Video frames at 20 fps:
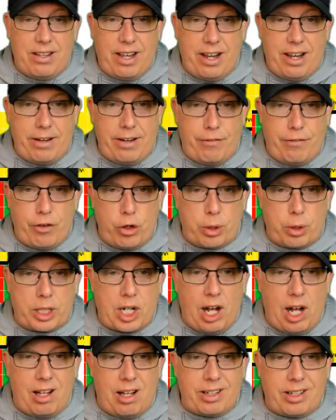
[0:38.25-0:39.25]
And if you
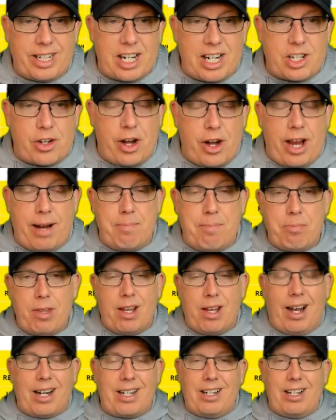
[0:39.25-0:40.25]
recall yesterday,
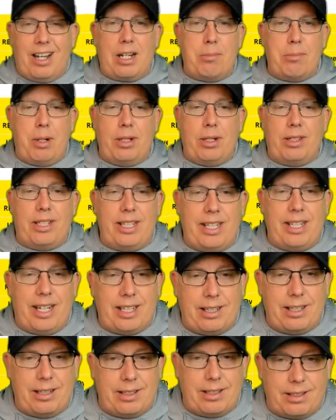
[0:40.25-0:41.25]
I talked about
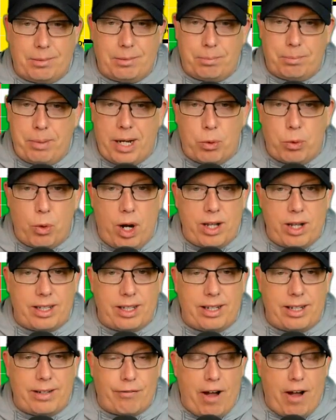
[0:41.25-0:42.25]
the big run
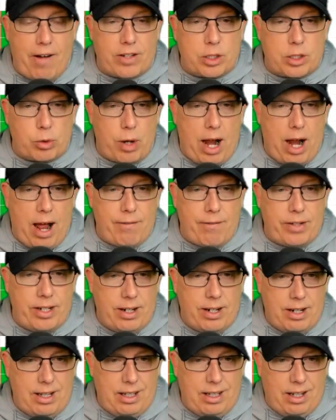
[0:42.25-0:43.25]
the favorites were having
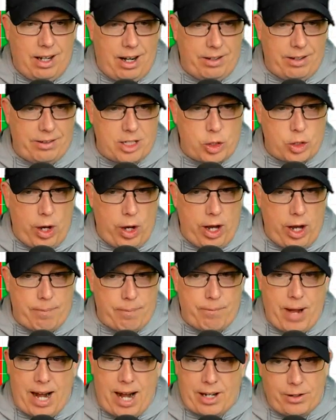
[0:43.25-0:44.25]
on the
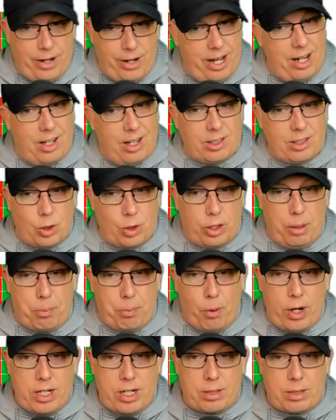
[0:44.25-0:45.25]
straight-up factor and also on the
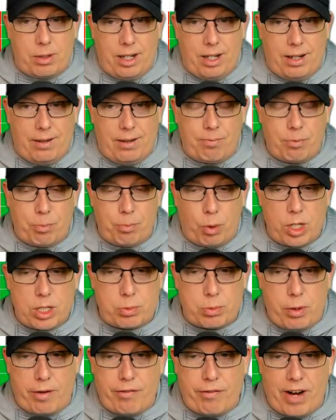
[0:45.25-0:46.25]
point
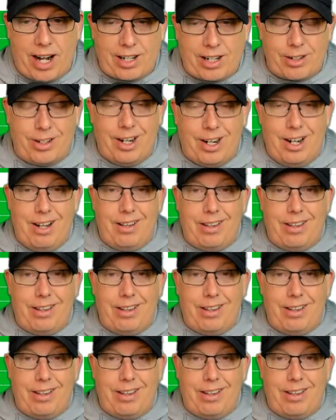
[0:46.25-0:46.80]
spread factor.